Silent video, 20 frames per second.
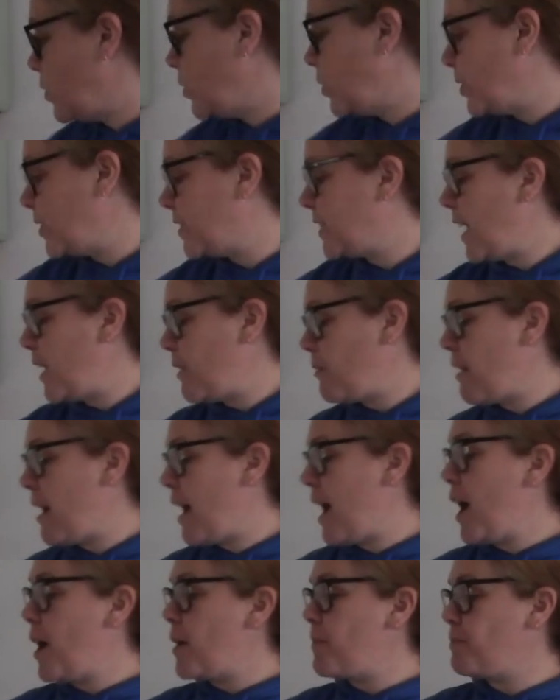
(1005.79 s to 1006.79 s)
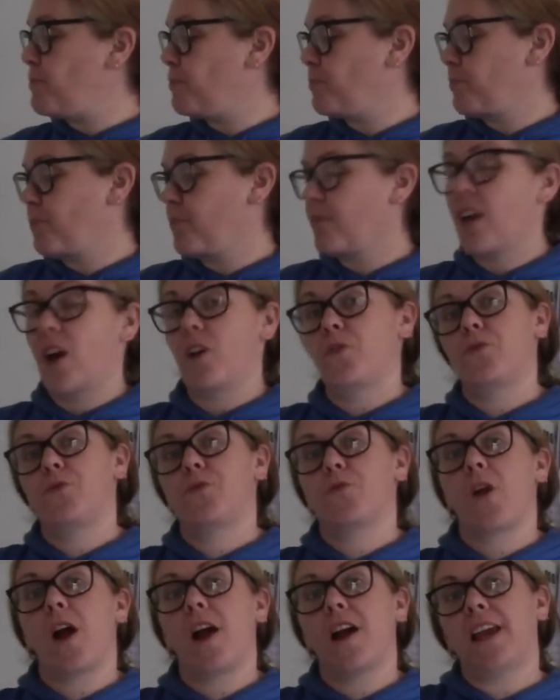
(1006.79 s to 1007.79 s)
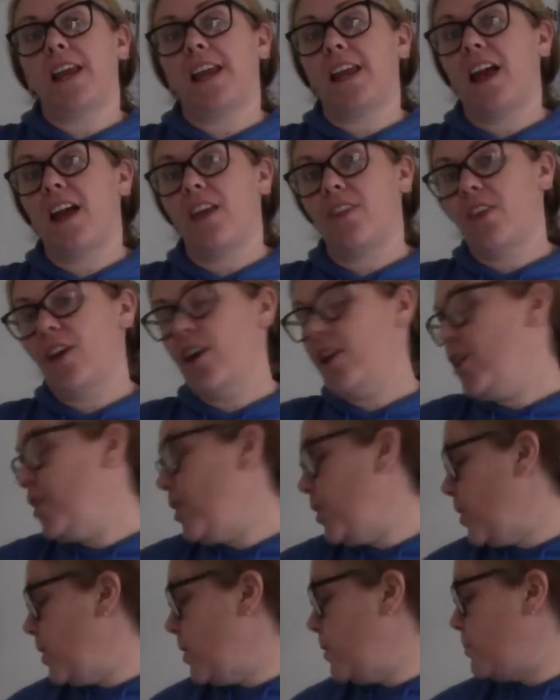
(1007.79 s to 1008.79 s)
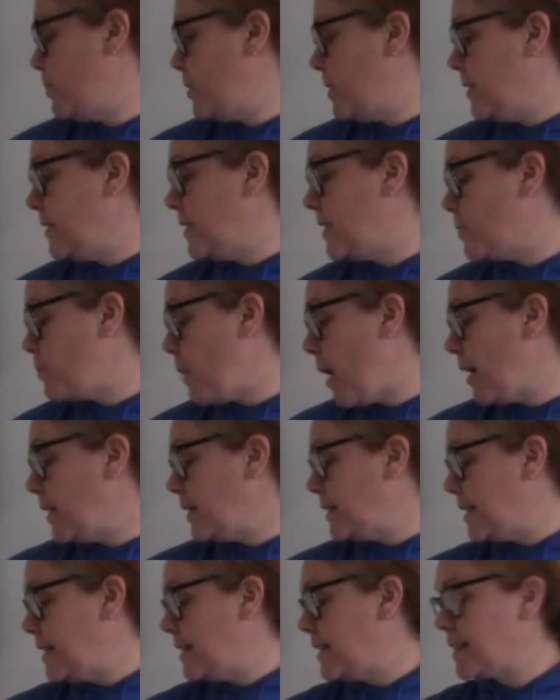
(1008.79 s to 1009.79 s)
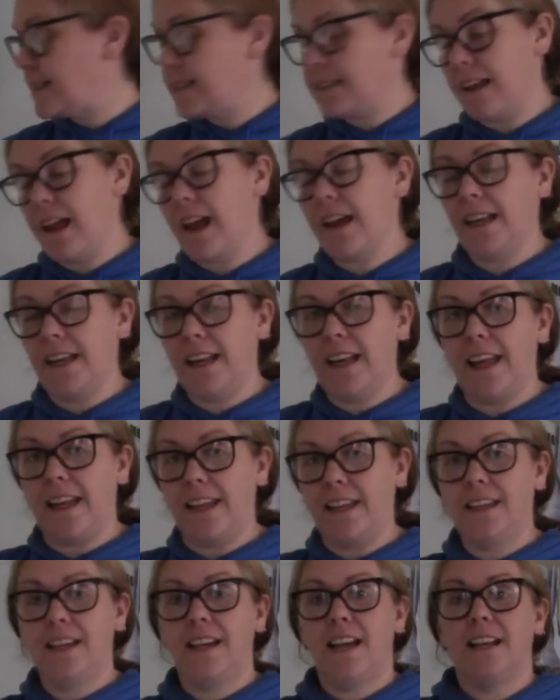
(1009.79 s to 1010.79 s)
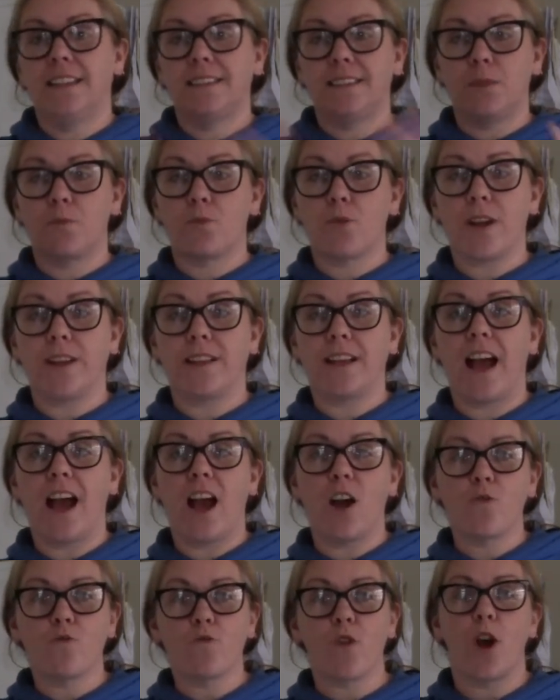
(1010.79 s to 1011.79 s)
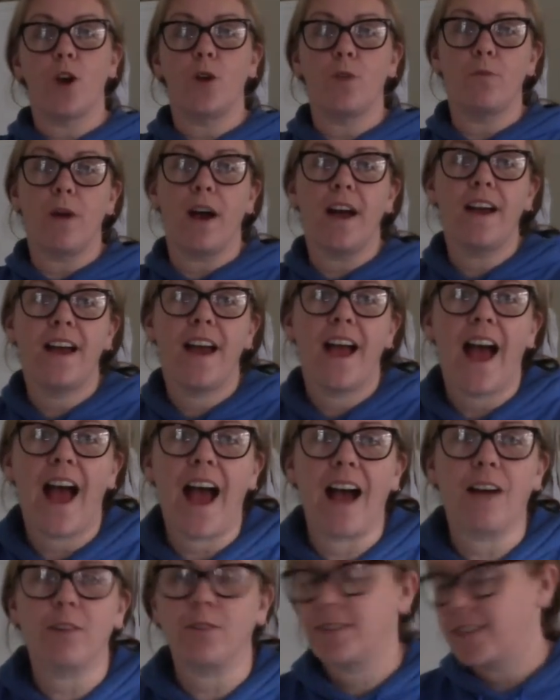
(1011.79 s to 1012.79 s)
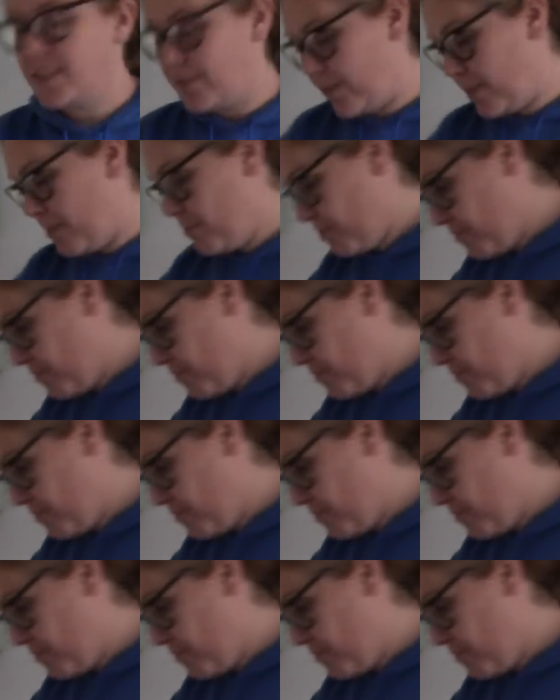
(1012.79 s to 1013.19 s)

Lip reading: also fry the herbs and spices slightly to bring that aroma out of them.